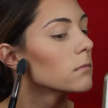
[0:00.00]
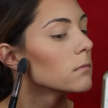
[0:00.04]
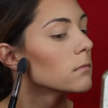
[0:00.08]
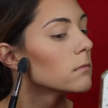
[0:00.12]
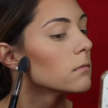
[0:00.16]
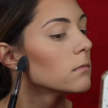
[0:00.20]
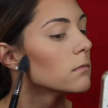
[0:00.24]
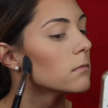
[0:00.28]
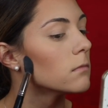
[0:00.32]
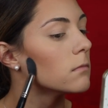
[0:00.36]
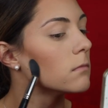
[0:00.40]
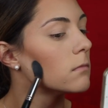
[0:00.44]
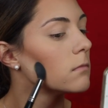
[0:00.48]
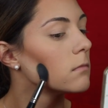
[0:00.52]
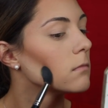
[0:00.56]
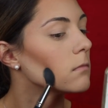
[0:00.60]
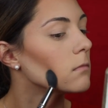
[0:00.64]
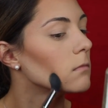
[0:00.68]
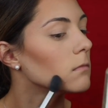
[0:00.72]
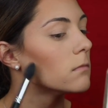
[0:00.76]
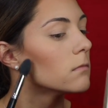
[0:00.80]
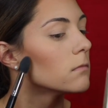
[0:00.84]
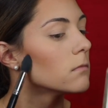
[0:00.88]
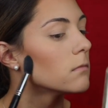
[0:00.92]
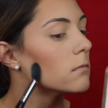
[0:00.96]

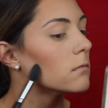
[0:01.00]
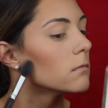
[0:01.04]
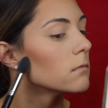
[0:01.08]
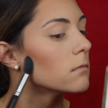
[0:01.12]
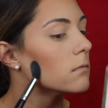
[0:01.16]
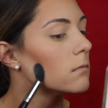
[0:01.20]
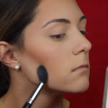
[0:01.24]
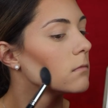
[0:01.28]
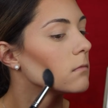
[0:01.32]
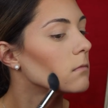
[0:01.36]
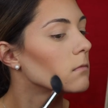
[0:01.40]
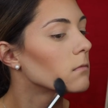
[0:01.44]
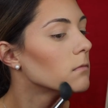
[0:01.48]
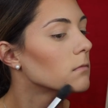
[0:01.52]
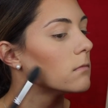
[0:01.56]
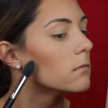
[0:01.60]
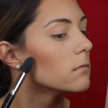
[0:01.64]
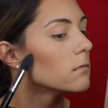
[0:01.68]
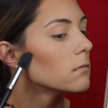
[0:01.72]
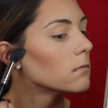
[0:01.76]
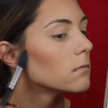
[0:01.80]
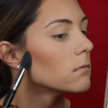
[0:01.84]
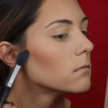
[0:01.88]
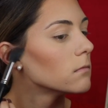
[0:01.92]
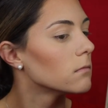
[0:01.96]

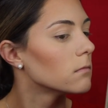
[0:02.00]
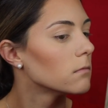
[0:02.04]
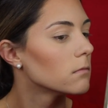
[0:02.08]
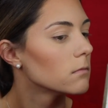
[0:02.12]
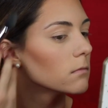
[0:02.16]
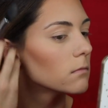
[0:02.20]
[no speech]